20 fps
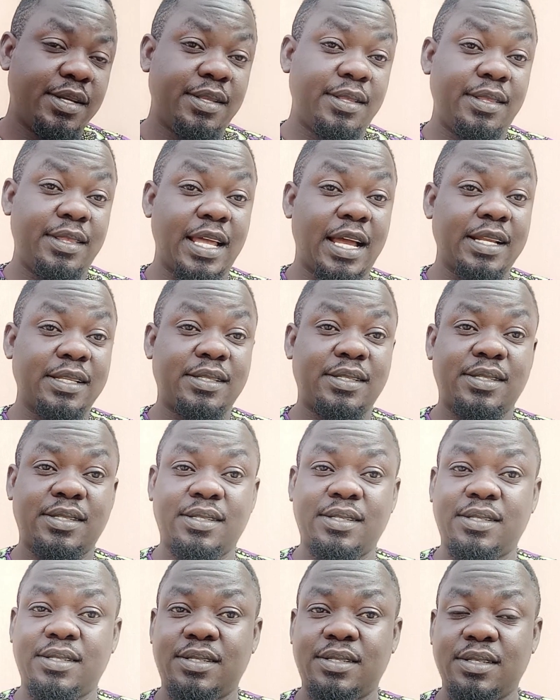
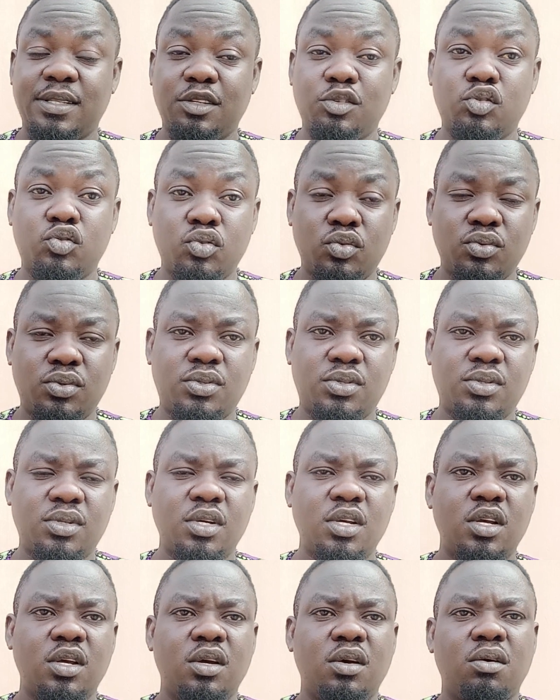That's the truth.
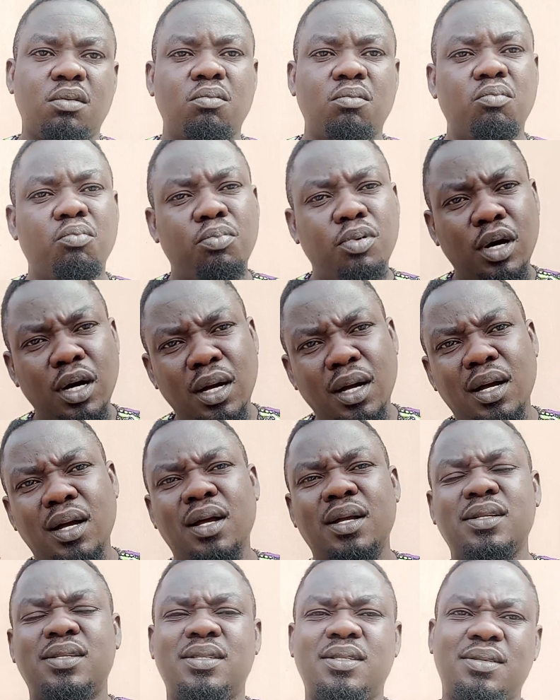
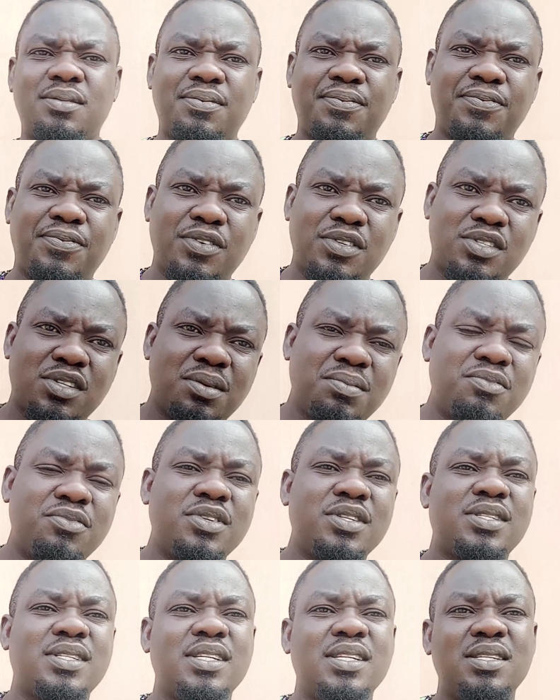But for some
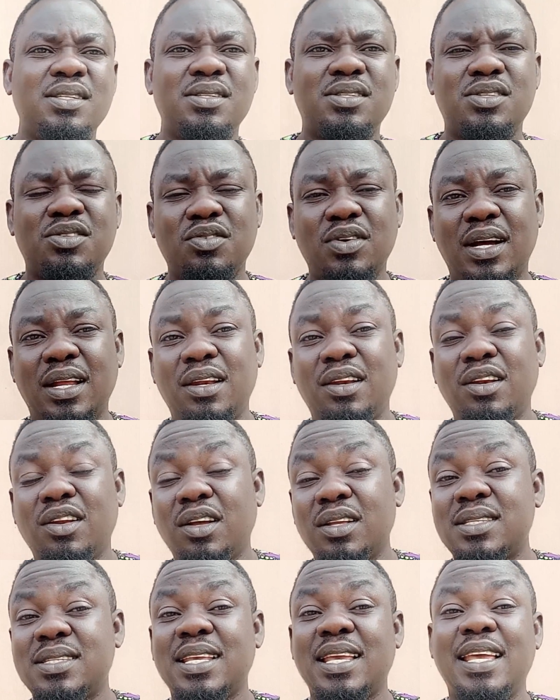reasons, you are
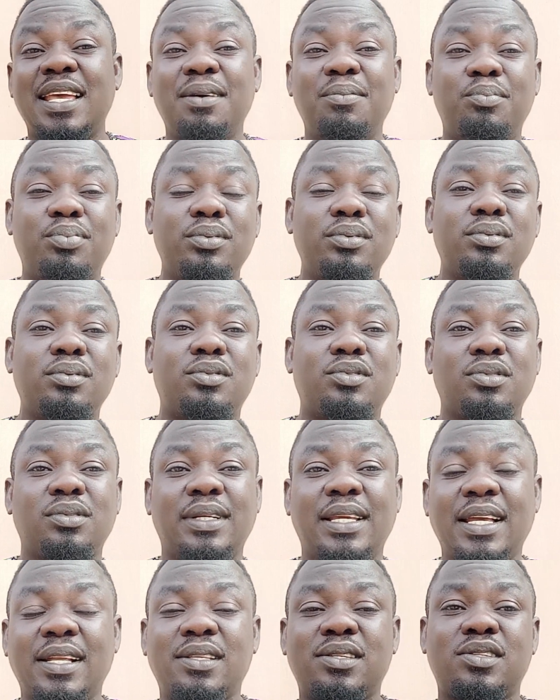not able to
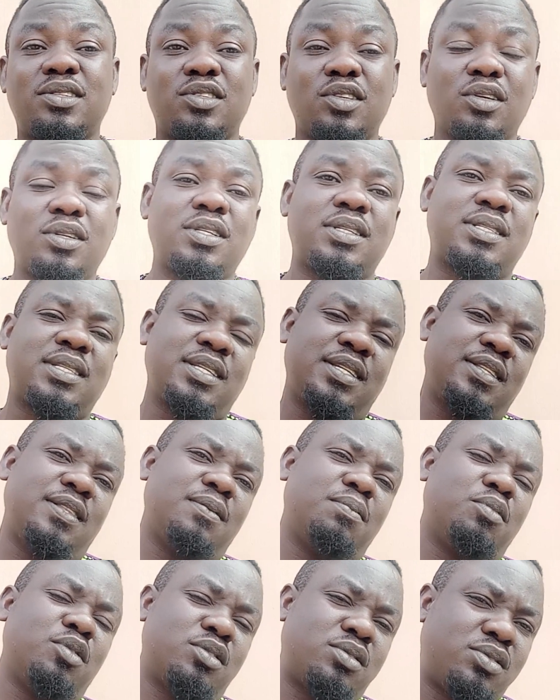get such thing,
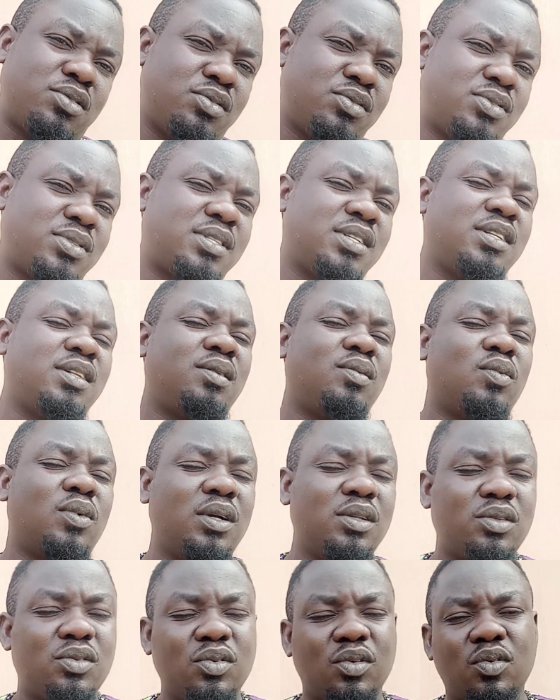but you still
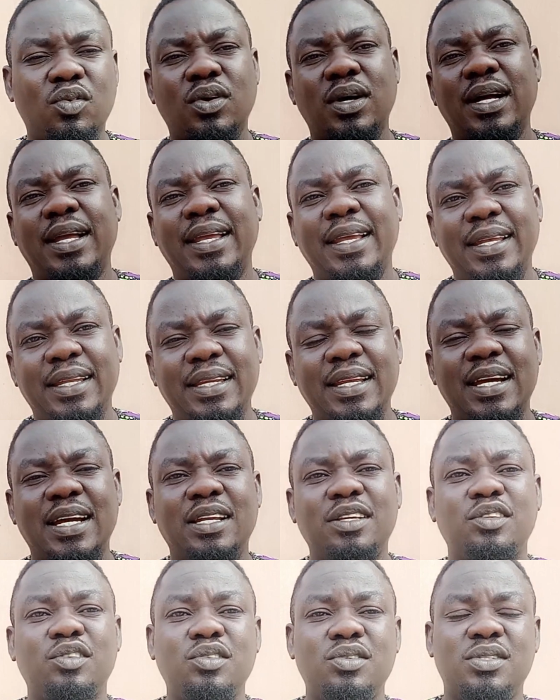want to go ahead
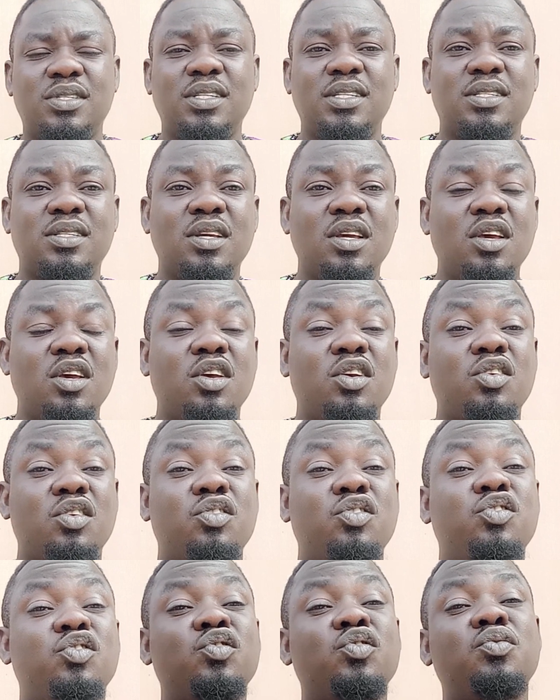and use it.
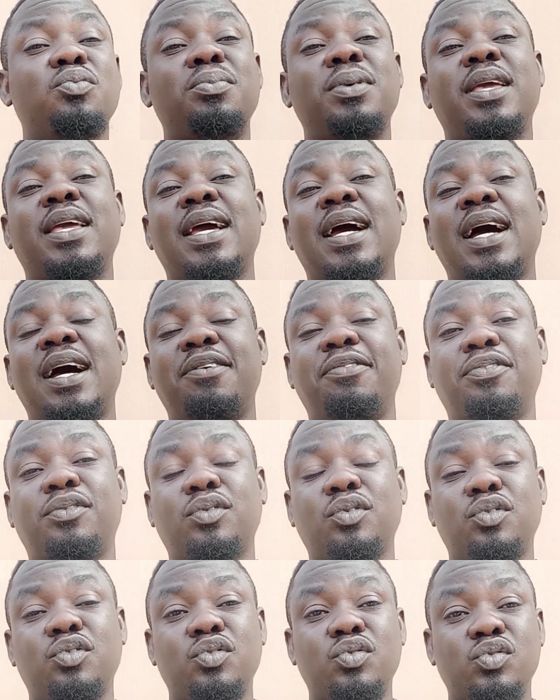You may have
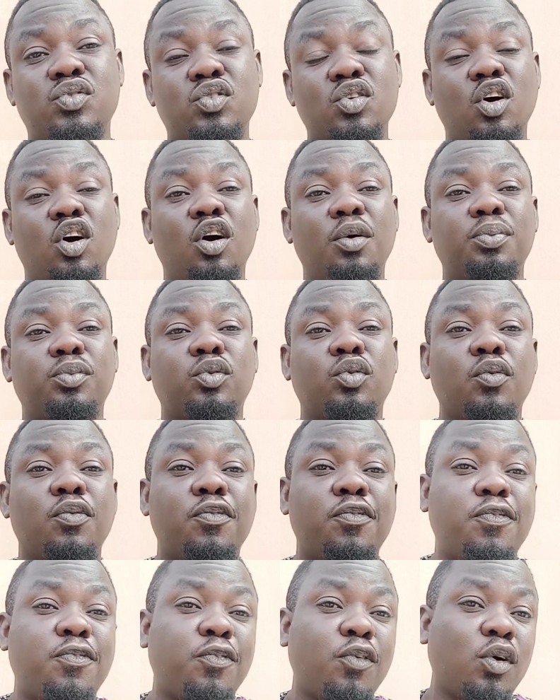to use up to
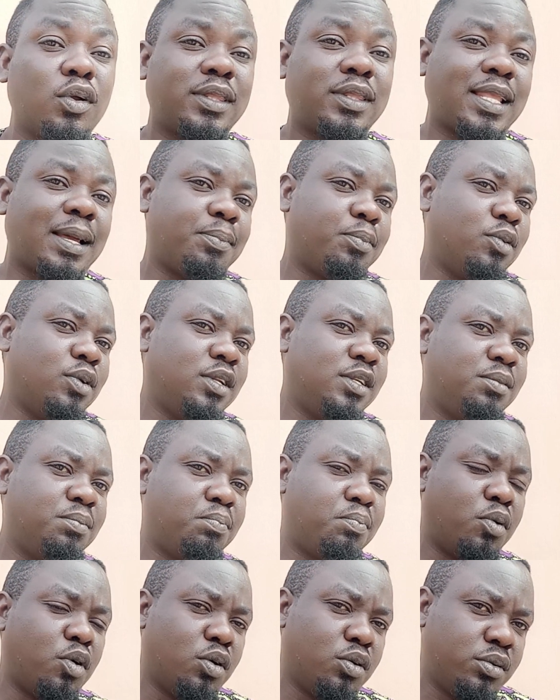4 tarpaulin
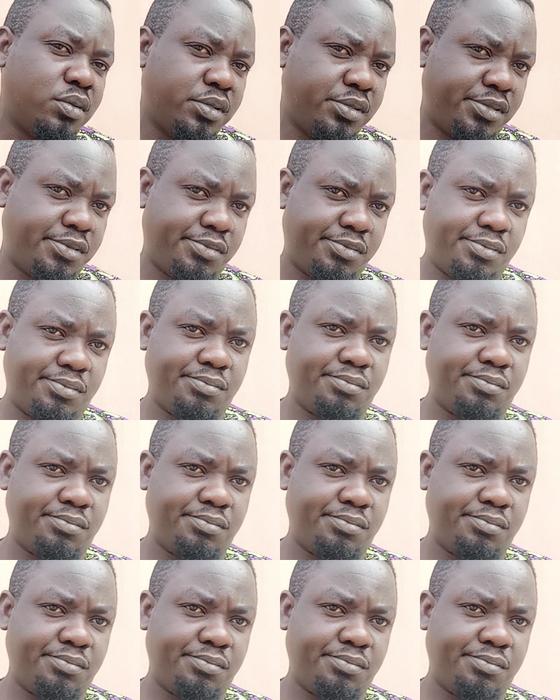ponds.